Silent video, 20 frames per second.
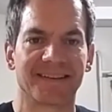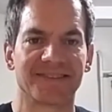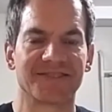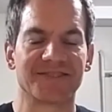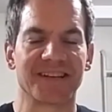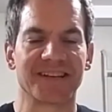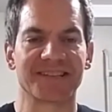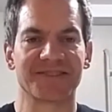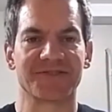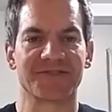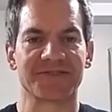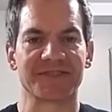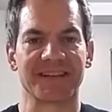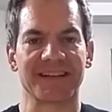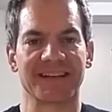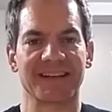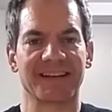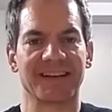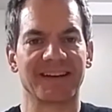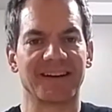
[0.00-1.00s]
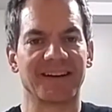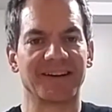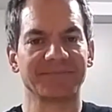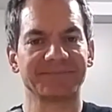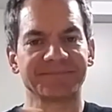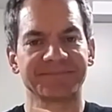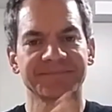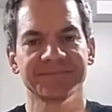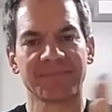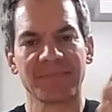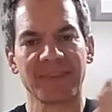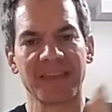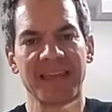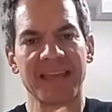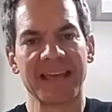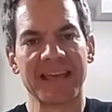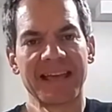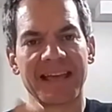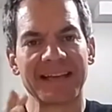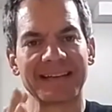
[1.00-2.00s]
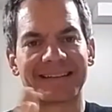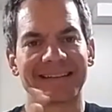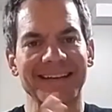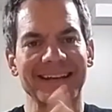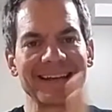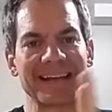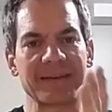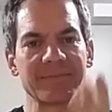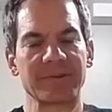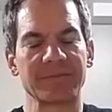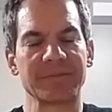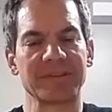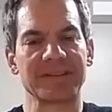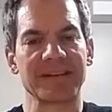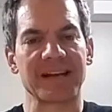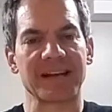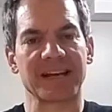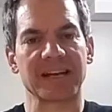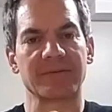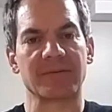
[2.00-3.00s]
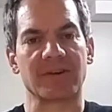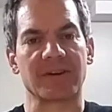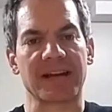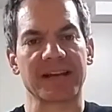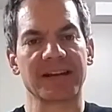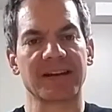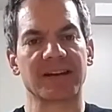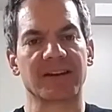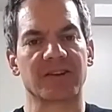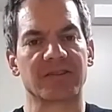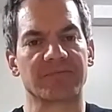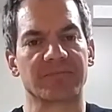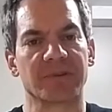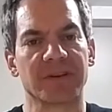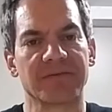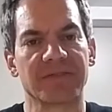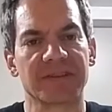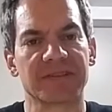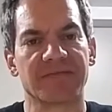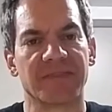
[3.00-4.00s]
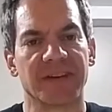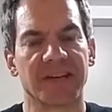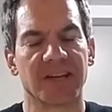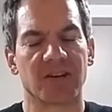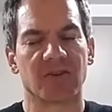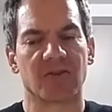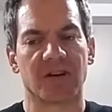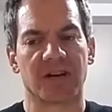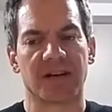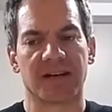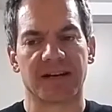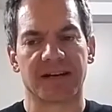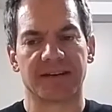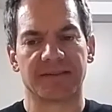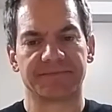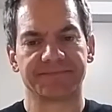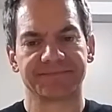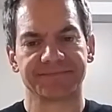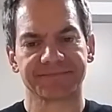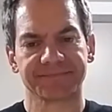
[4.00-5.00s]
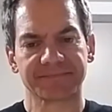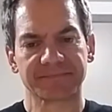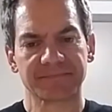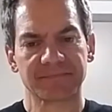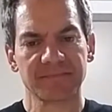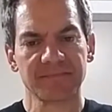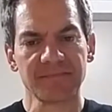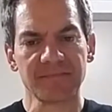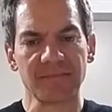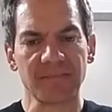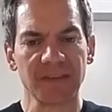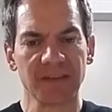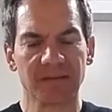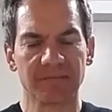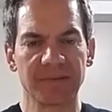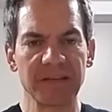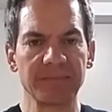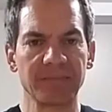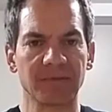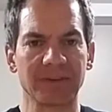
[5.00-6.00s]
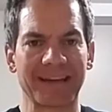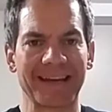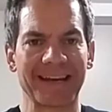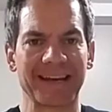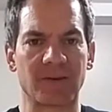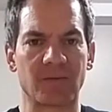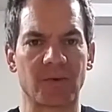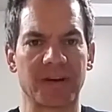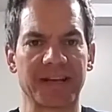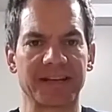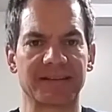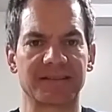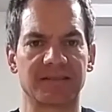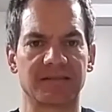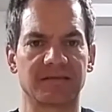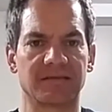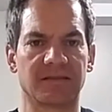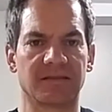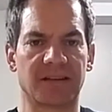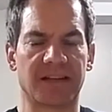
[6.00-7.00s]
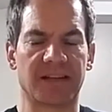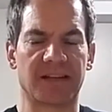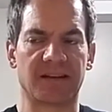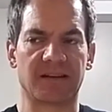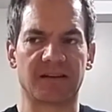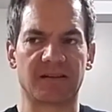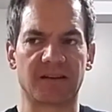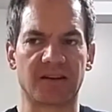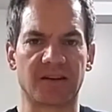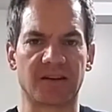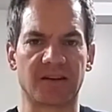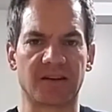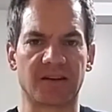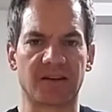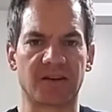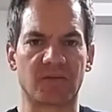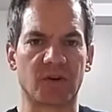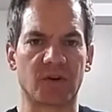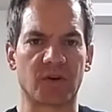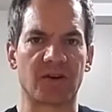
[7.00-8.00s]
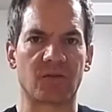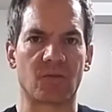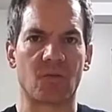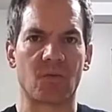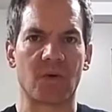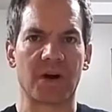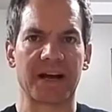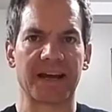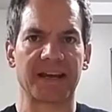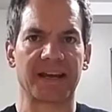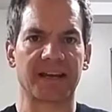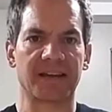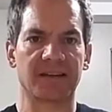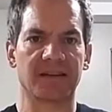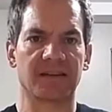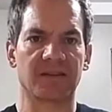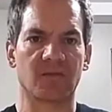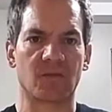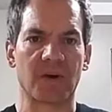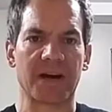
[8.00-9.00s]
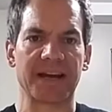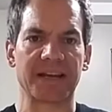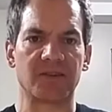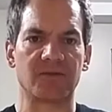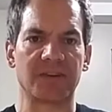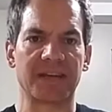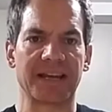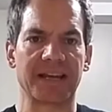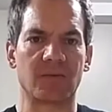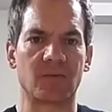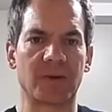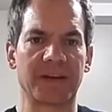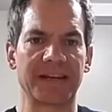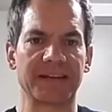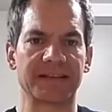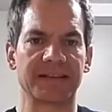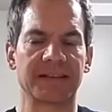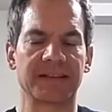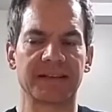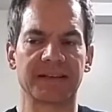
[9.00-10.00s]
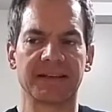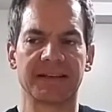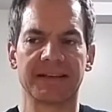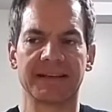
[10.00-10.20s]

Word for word: Jason Rozinka here. Today I'm going to be talking about, I did a previous video on people gaining weight and in working out and why why you gain weight.